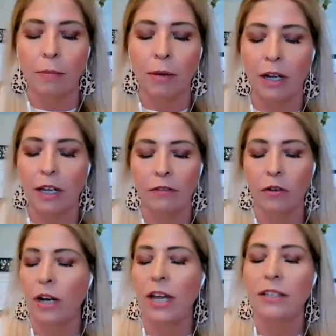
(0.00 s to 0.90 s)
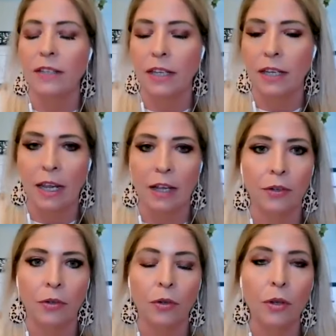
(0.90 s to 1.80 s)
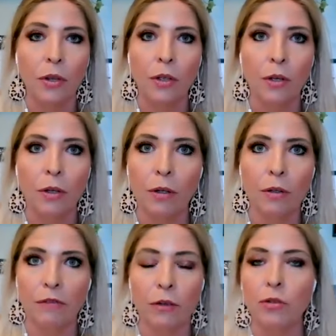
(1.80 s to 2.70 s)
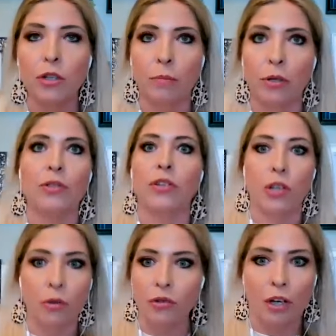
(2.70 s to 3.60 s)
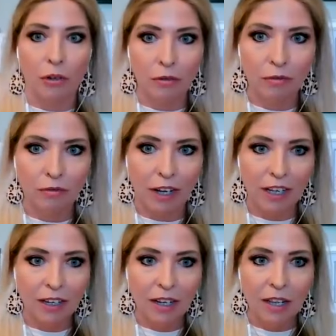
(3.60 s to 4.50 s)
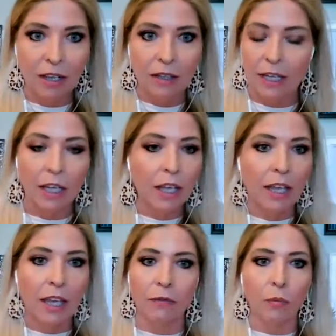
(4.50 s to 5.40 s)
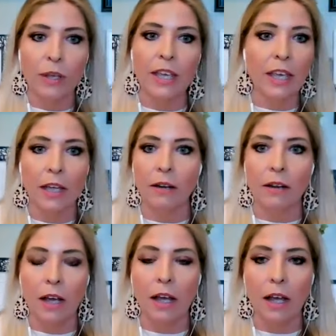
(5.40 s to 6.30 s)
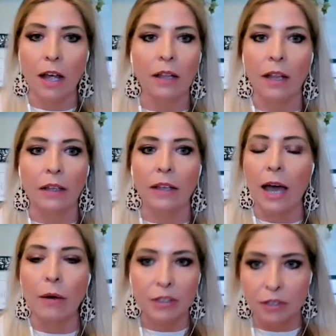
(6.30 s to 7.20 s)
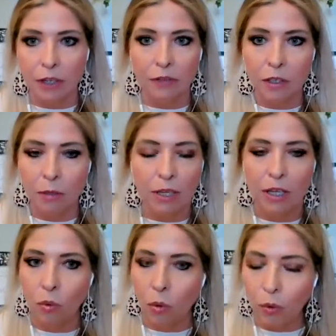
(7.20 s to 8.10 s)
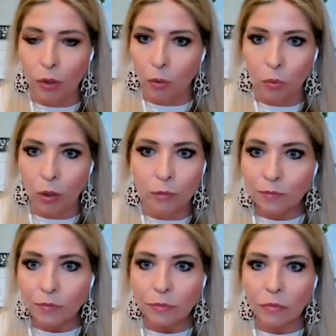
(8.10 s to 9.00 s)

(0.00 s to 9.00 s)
and a body of Christ that can handle future persecution, right? Like, if we can't uh, allow ourselves to be, quote unquote,